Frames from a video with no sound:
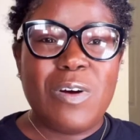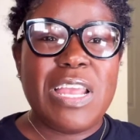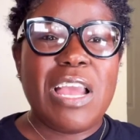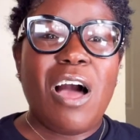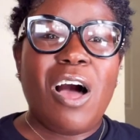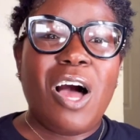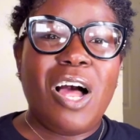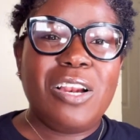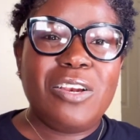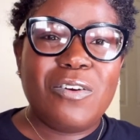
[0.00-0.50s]

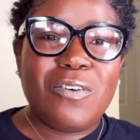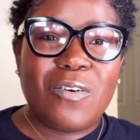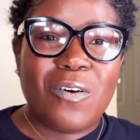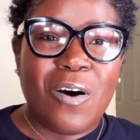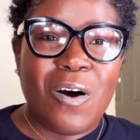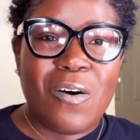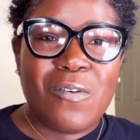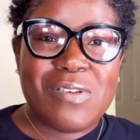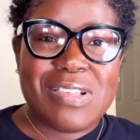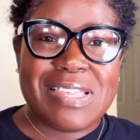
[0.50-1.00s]
all know
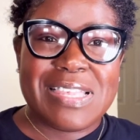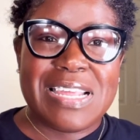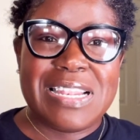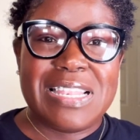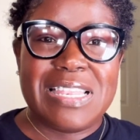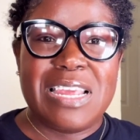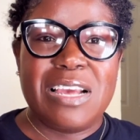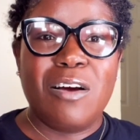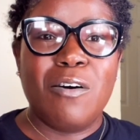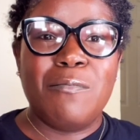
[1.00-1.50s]
how
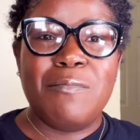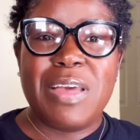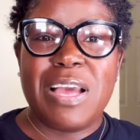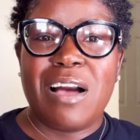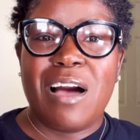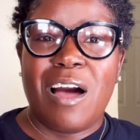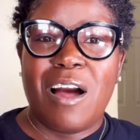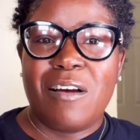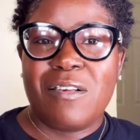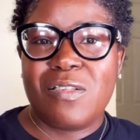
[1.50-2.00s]
Cindy go make
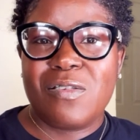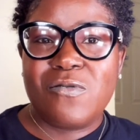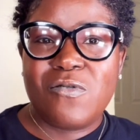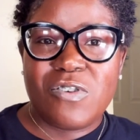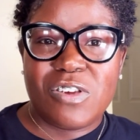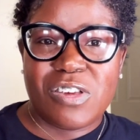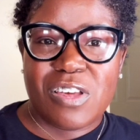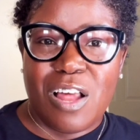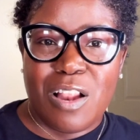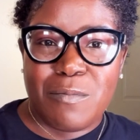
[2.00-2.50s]
her
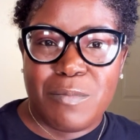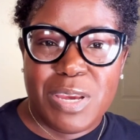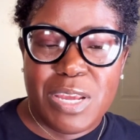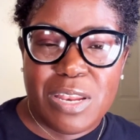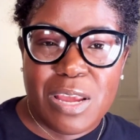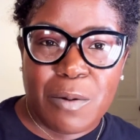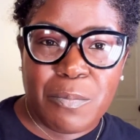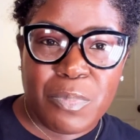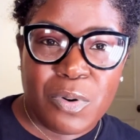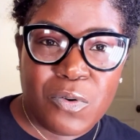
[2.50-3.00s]
social media
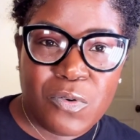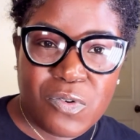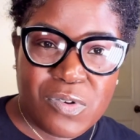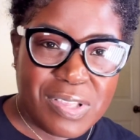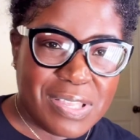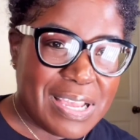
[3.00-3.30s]
posts,